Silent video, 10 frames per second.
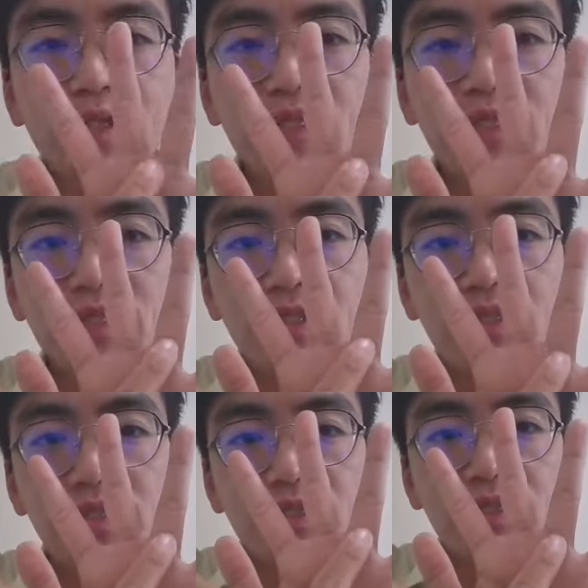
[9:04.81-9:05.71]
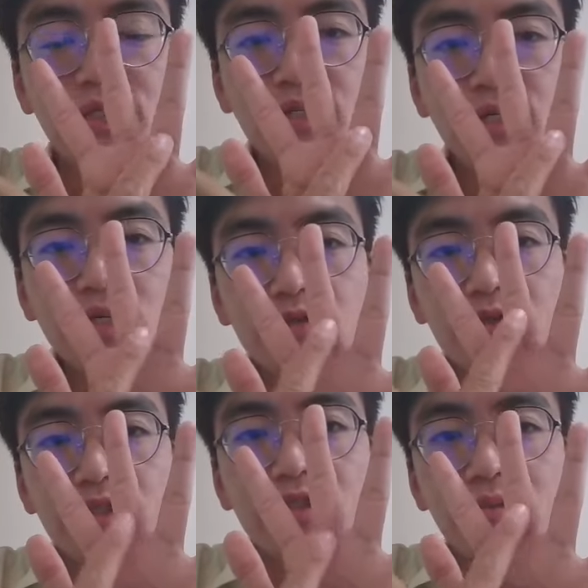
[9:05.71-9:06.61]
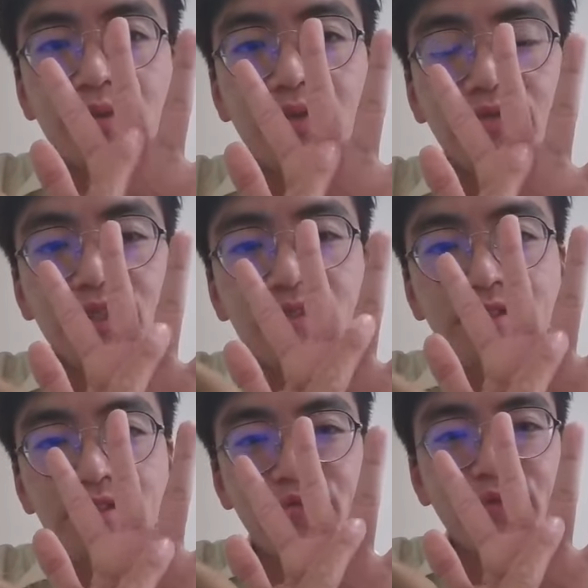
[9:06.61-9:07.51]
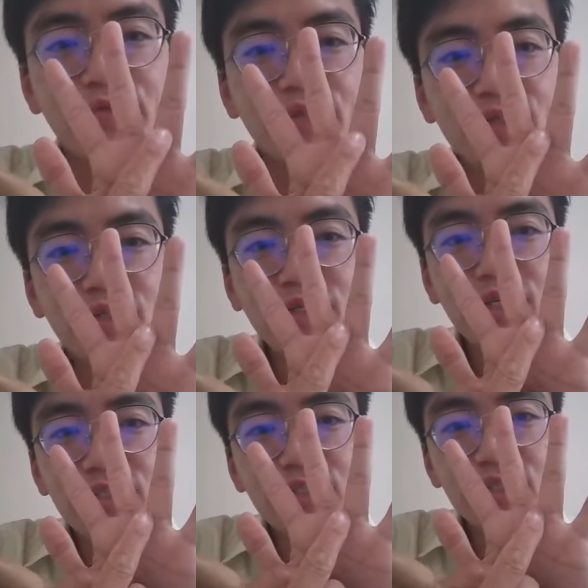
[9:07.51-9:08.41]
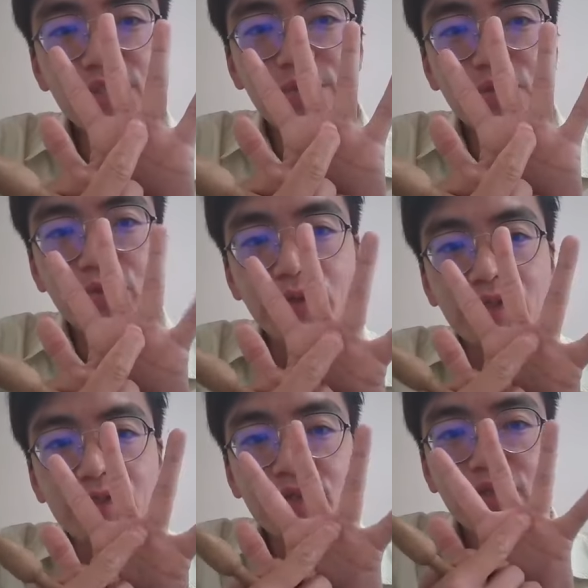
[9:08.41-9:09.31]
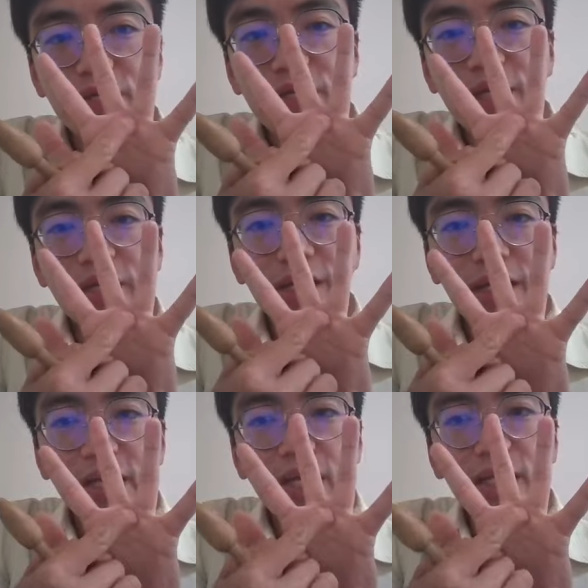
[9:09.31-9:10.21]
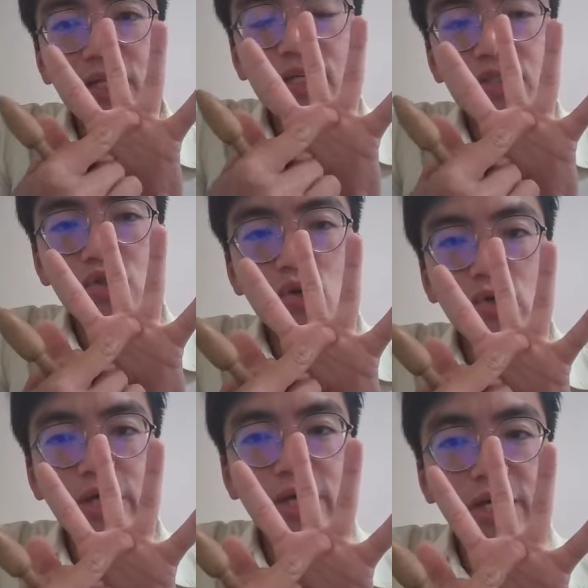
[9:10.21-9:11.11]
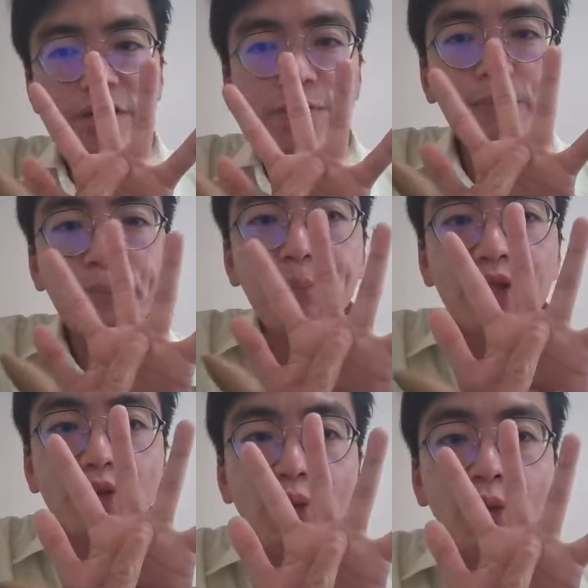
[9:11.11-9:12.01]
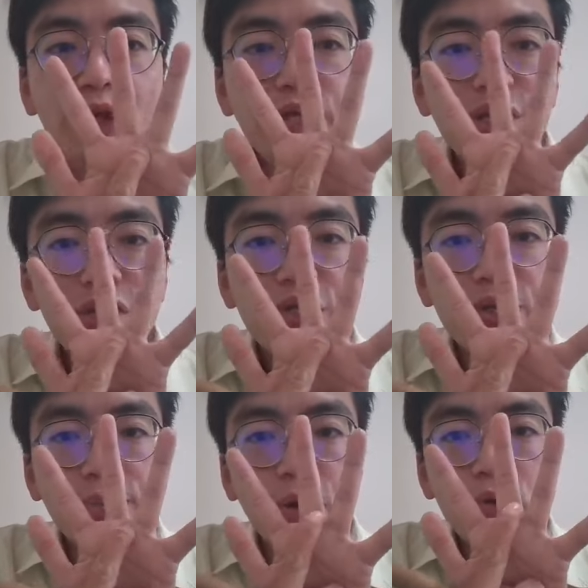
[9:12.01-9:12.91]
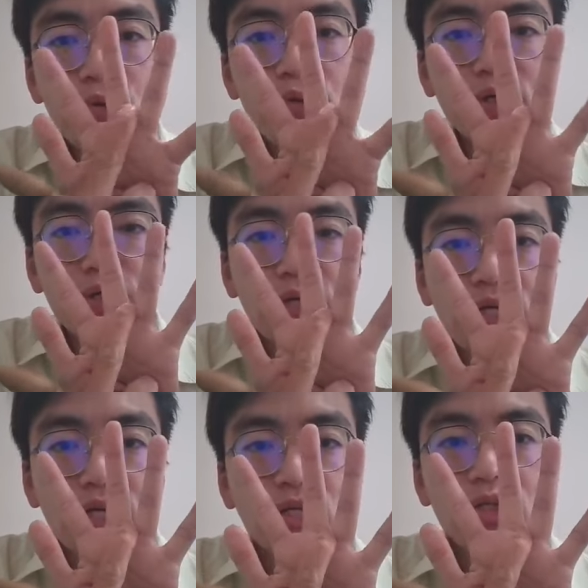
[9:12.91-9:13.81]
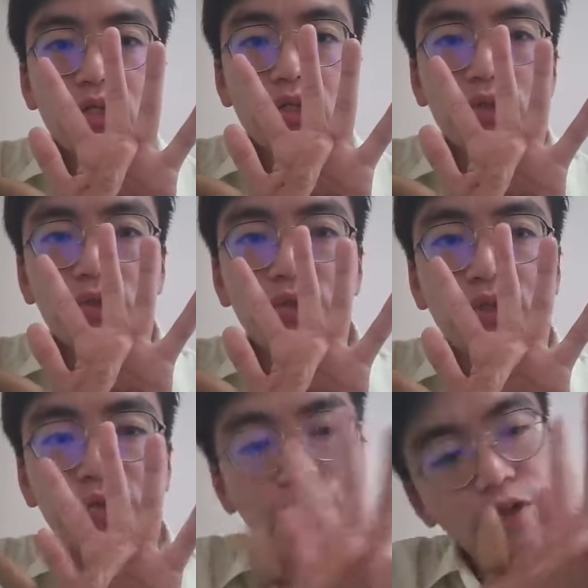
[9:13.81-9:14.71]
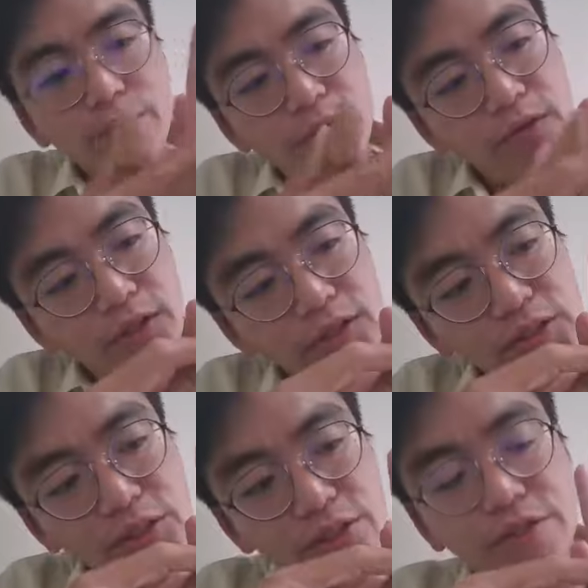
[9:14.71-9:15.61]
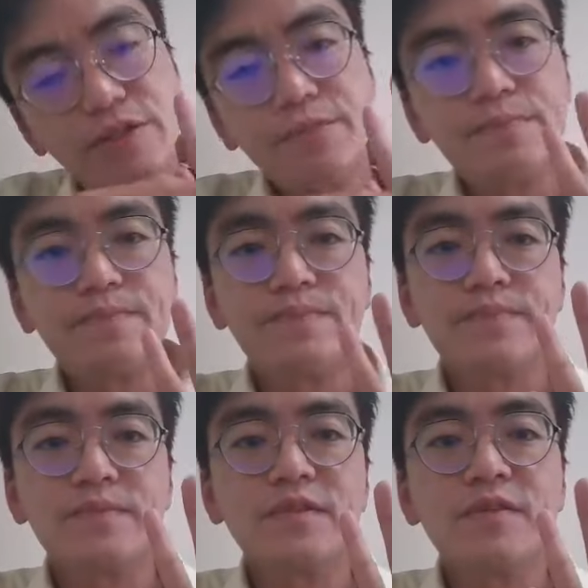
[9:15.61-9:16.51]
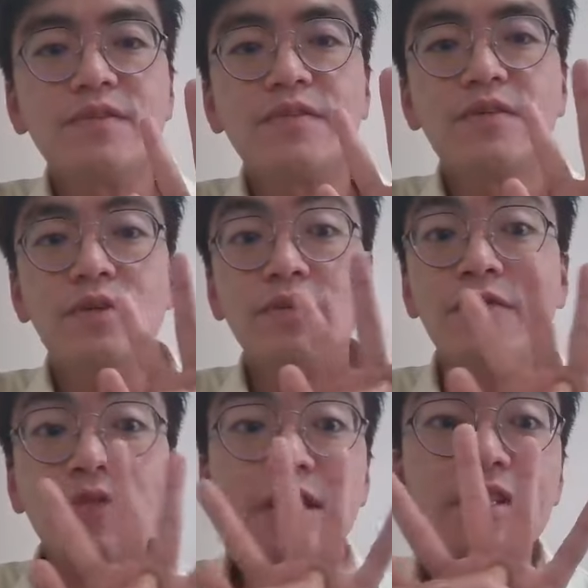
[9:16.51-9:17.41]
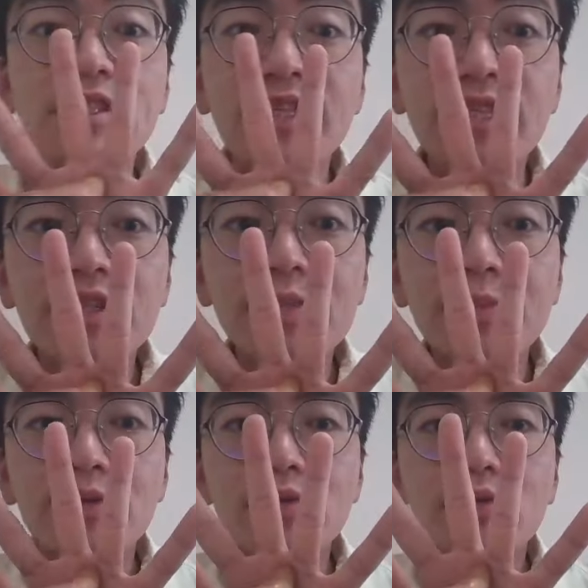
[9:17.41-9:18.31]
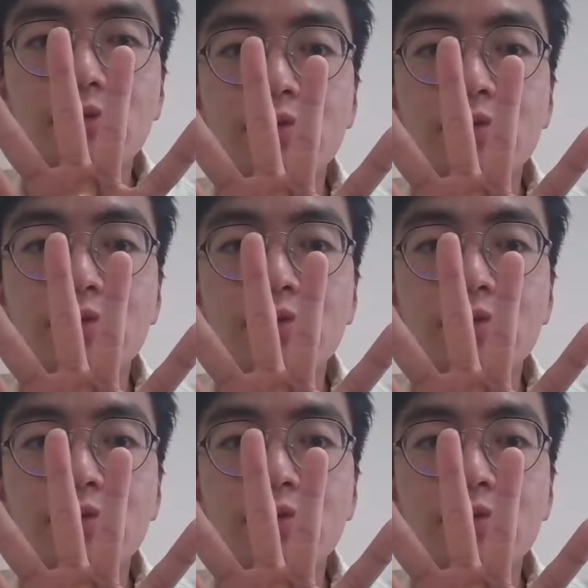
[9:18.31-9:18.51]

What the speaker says: this is the middle finger, this is ring finger, just between it, and it's located between the bone. So you can rub around this area, you find a tender spot or